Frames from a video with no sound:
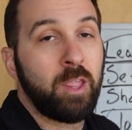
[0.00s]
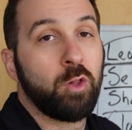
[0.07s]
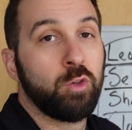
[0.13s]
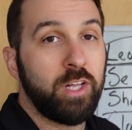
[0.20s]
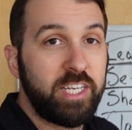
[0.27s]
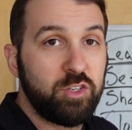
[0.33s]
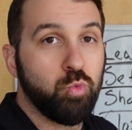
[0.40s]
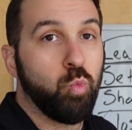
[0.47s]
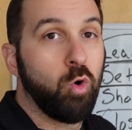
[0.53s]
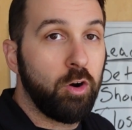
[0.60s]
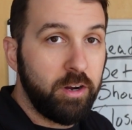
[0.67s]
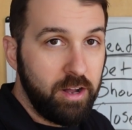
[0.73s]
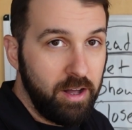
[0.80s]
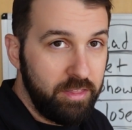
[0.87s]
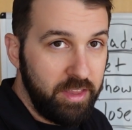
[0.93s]
Let's
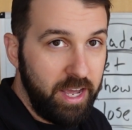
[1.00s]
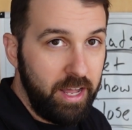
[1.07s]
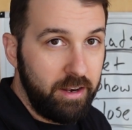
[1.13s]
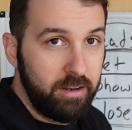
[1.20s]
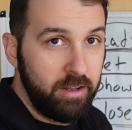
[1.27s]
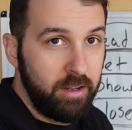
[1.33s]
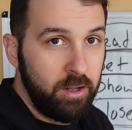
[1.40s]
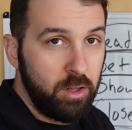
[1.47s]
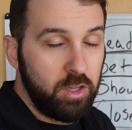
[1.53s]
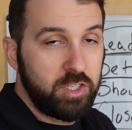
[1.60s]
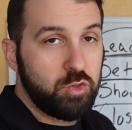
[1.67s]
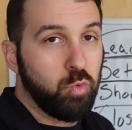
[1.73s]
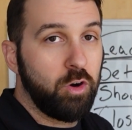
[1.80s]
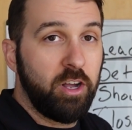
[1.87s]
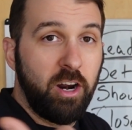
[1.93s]
work on that.
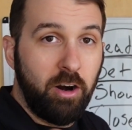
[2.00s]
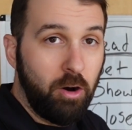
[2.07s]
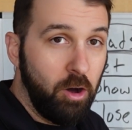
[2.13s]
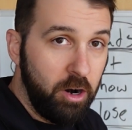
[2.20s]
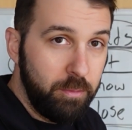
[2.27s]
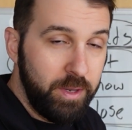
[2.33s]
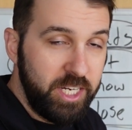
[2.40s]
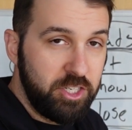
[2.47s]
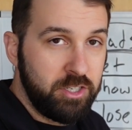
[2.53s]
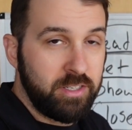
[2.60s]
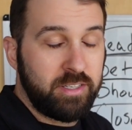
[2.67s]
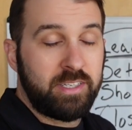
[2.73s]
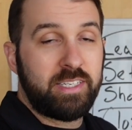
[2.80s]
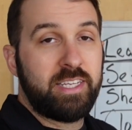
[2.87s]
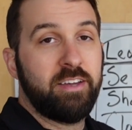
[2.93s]
Let's work on our
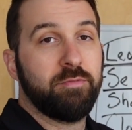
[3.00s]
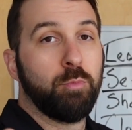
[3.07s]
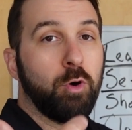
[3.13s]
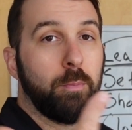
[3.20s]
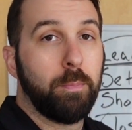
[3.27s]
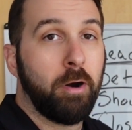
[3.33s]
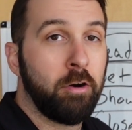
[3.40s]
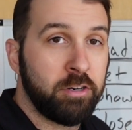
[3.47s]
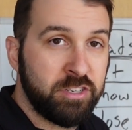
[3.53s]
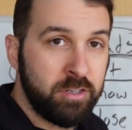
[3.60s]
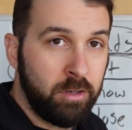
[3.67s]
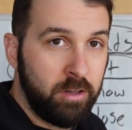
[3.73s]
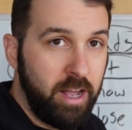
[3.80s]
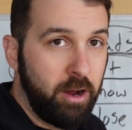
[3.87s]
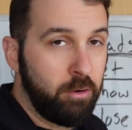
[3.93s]
automations. Let's give more
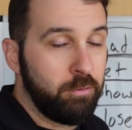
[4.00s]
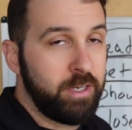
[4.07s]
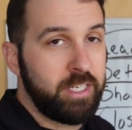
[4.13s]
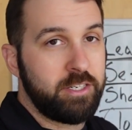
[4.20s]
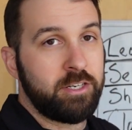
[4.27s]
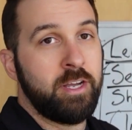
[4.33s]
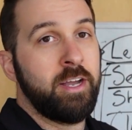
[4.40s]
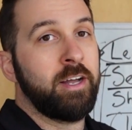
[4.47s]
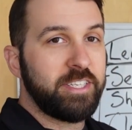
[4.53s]
personal outreach.